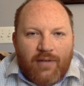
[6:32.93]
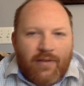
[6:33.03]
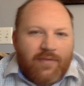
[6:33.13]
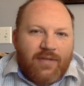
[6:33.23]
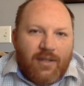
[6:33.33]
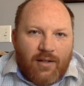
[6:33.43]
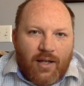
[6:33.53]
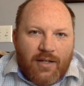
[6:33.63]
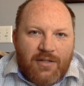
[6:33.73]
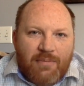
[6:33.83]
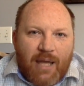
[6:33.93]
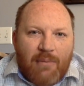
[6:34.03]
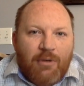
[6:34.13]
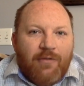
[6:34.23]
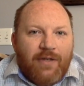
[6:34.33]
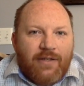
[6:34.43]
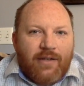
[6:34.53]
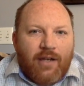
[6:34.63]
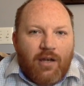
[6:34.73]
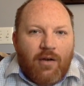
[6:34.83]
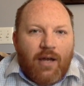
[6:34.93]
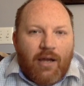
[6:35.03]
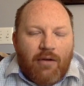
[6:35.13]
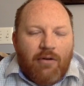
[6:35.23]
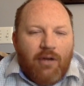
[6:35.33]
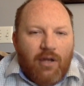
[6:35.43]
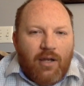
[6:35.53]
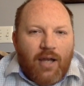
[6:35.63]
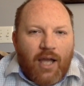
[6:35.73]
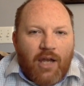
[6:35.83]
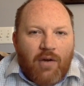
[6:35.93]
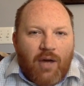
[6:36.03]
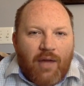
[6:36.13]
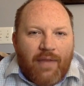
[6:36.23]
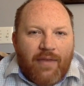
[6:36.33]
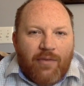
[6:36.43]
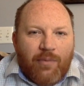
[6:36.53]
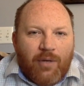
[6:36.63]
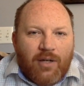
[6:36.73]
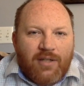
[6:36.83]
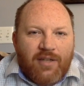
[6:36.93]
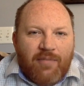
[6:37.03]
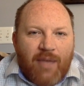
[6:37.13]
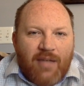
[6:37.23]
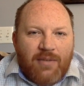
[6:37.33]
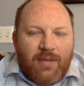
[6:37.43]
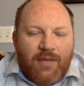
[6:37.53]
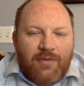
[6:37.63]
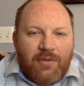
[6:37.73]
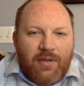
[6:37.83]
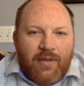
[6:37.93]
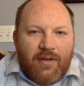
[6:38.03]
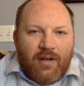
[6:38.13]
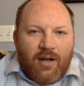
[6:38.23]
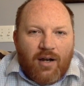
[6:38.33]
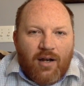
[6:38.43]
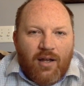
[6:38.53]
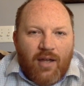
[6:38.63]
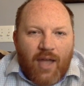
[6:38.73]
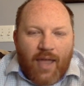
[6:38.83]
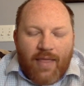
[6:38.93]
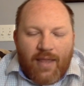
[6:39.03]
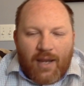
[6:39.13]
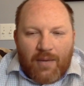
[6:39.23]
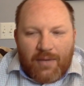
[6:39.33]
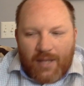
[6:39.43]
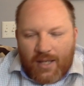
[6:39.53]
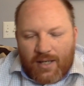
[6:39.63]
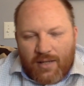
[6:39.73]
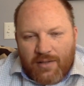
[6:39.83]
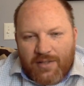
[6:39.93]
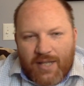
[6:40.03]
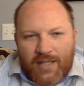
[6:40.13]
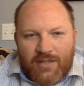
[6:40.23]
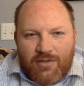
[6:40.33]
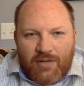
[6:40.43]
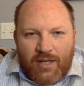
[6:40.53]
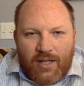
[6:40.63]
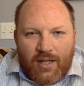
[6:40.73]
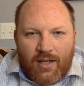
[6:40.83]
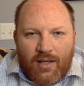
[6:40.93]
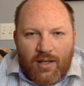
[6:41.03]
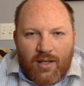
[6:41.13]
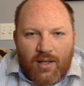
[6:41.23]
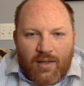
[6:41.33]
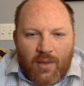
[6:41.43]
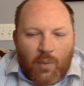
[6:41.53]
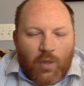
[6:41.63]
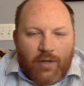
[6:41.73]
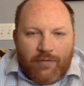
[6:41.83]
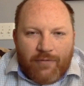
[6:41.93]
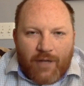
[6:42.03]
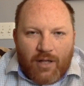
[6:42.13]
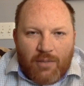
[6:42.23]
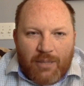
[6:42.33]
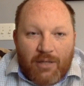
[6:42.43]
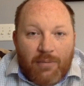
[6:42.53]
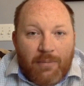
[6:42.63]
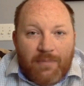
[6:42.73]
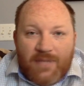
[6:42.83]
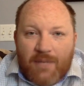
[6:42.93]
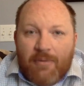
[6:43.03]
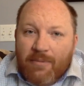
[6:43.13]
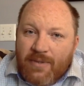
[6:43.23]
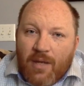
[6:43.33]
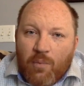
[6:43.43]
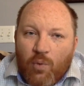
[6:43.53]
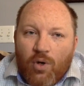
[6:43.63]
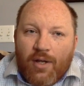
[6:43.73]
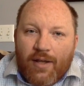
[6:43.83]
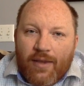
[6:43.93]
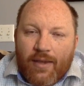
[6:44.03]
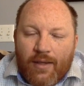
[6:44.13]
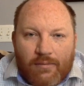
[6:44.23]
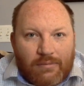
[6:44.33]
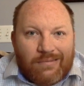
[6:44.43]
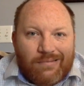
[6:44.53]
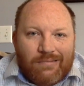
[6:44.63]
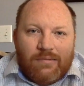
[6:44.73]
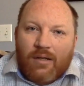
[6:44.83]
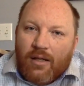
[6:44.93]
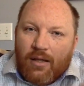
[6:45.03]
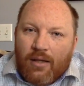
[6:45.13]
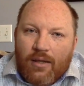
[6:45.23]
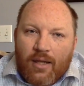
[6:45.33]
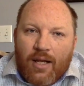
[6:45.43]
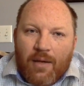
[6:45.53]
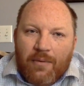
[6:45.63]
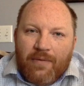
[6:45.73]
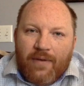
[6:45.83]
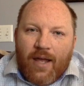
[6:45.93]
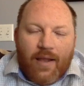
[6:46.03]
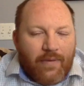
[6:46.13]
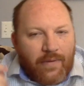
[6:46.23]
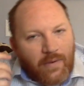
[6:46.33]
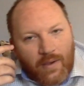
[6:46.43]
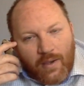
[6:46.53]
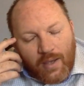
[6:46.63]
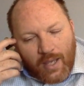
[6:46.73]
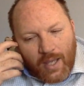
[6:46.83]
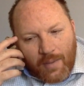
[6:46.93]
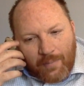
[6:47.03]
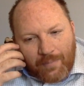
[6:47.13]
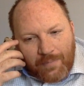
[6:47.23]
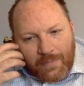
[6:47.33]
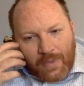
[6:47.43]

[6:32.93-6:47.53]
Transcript: because I've seen a lot of spy movies and I know how this works. They've passed me off to another car, and then I would take another side street and they wouldn't follow me, or sometimes they would, and then then I was nuts. Um,